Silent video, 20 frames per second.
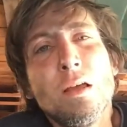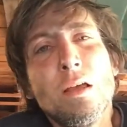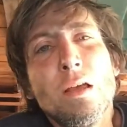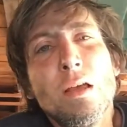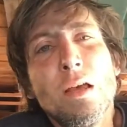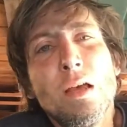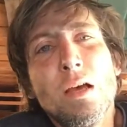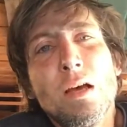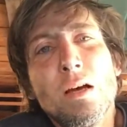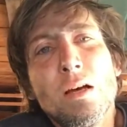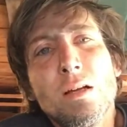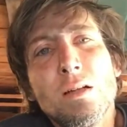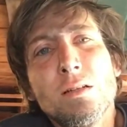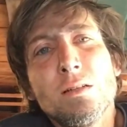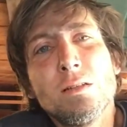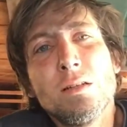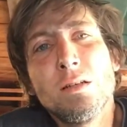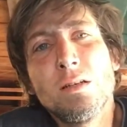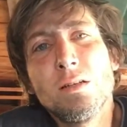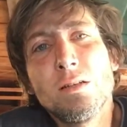
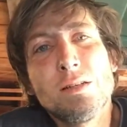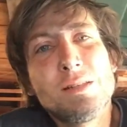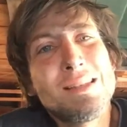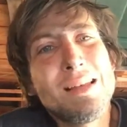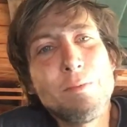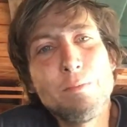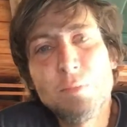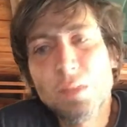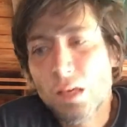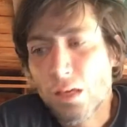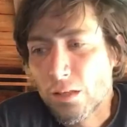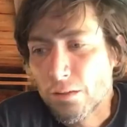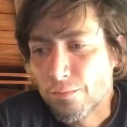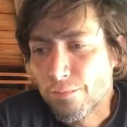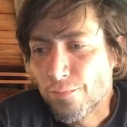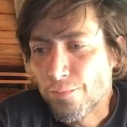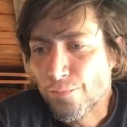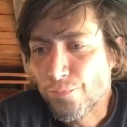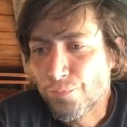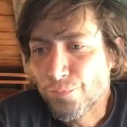and same thing.
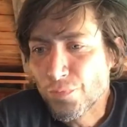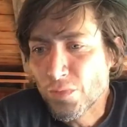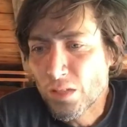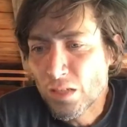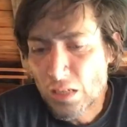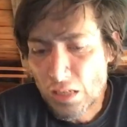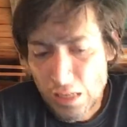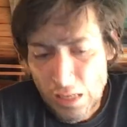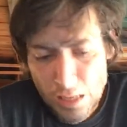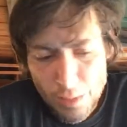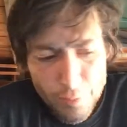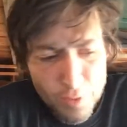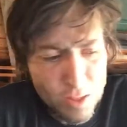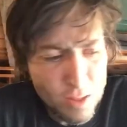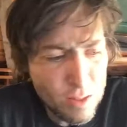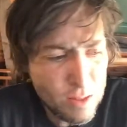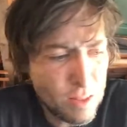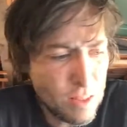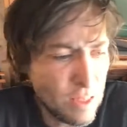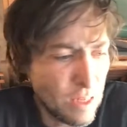
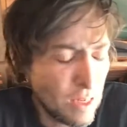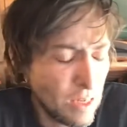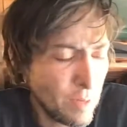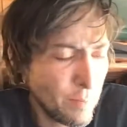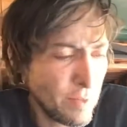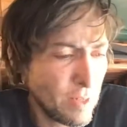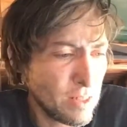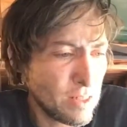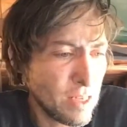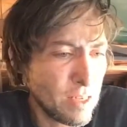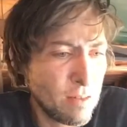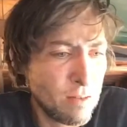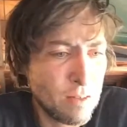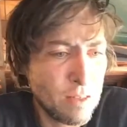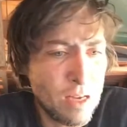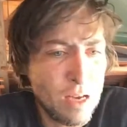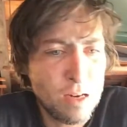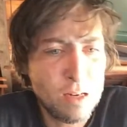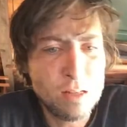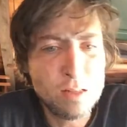Comments. I don't
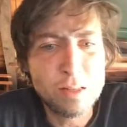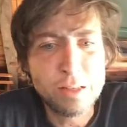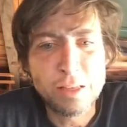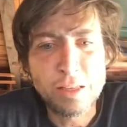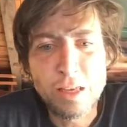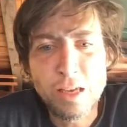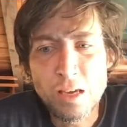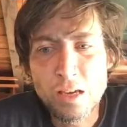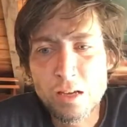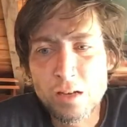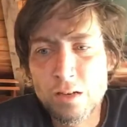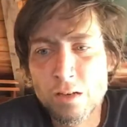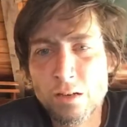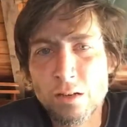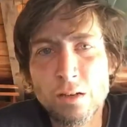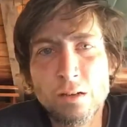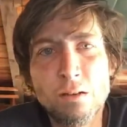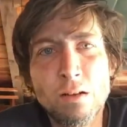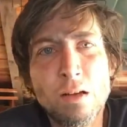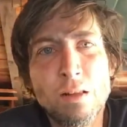got all the
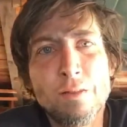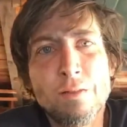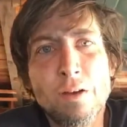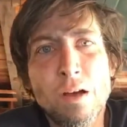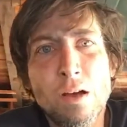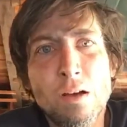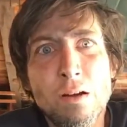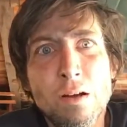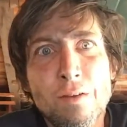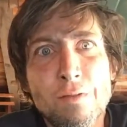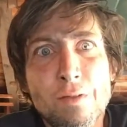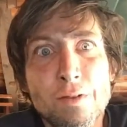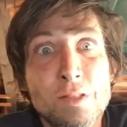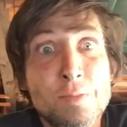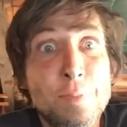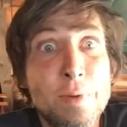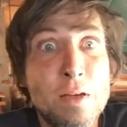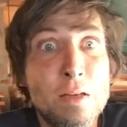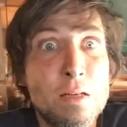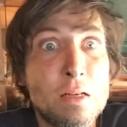gear. I don't have the
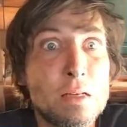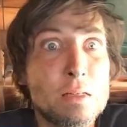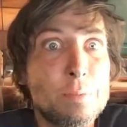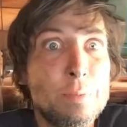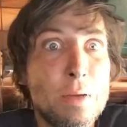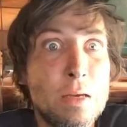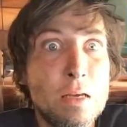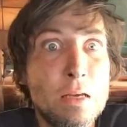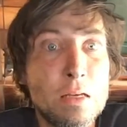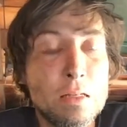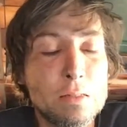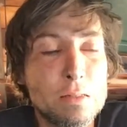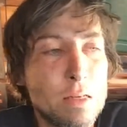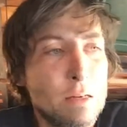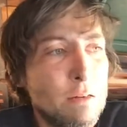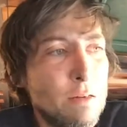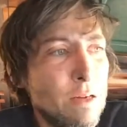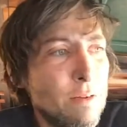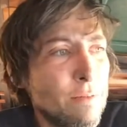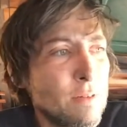spandex pants. I
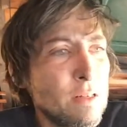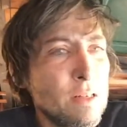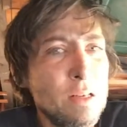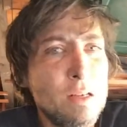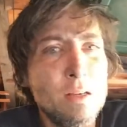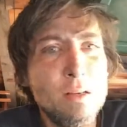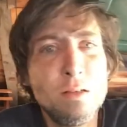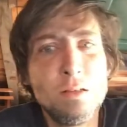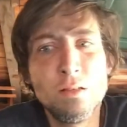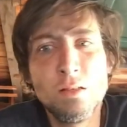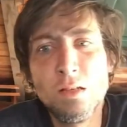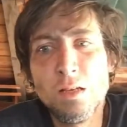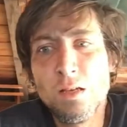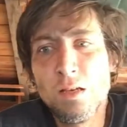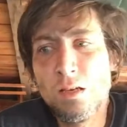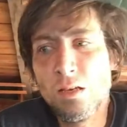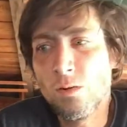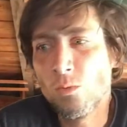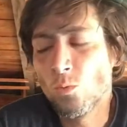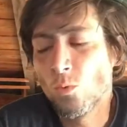don't have the
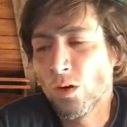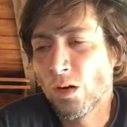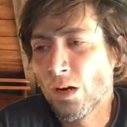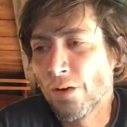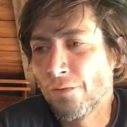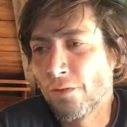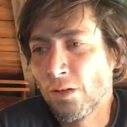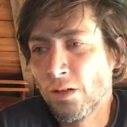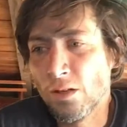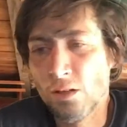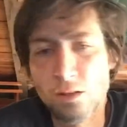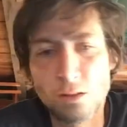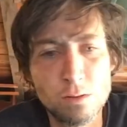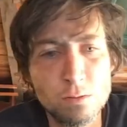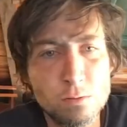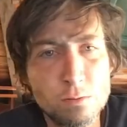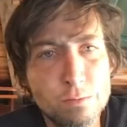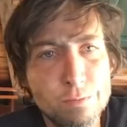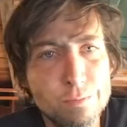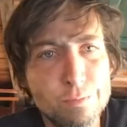knee whatever, you know,
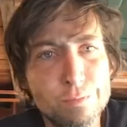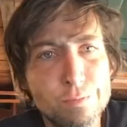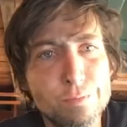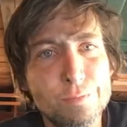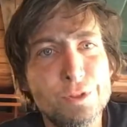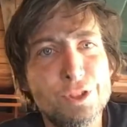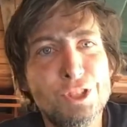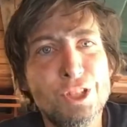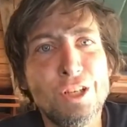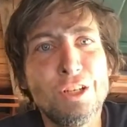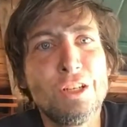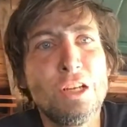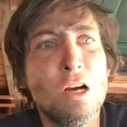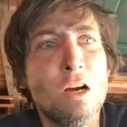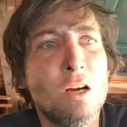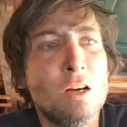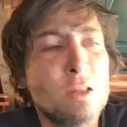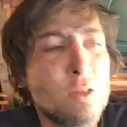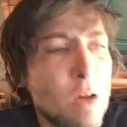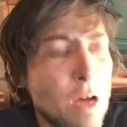shin
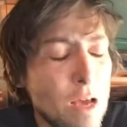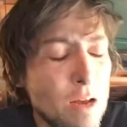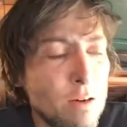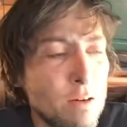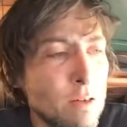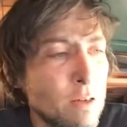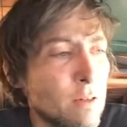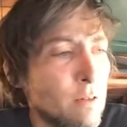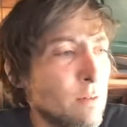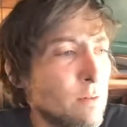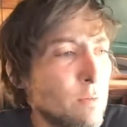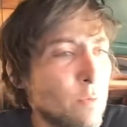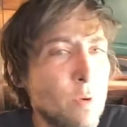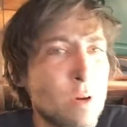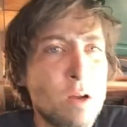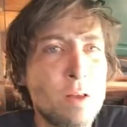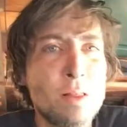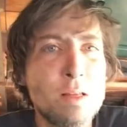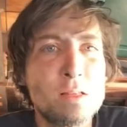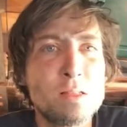guard. I don't know what
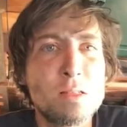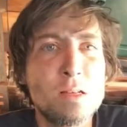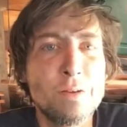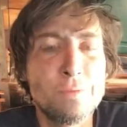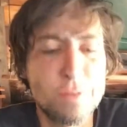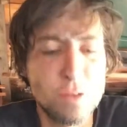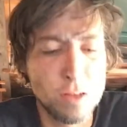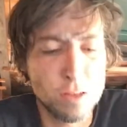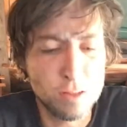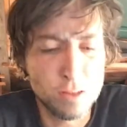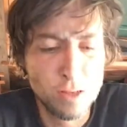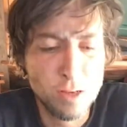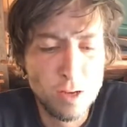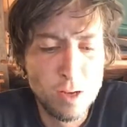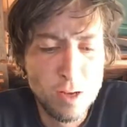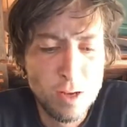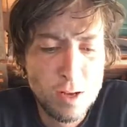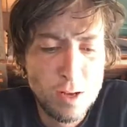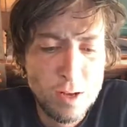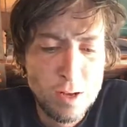all that stuff is.
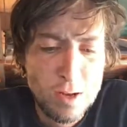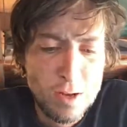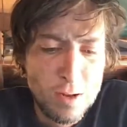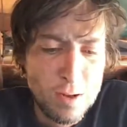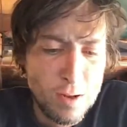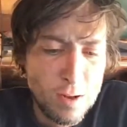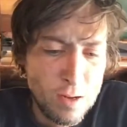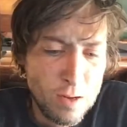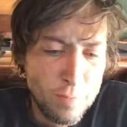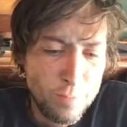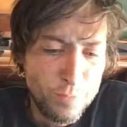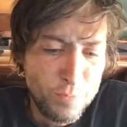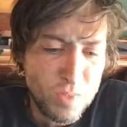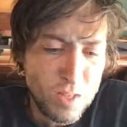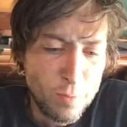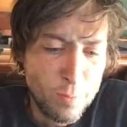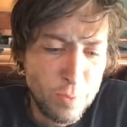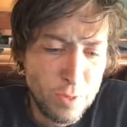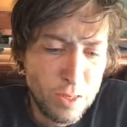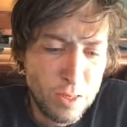
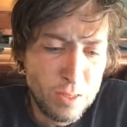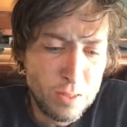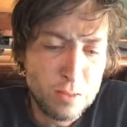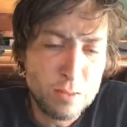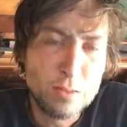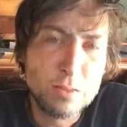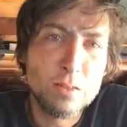But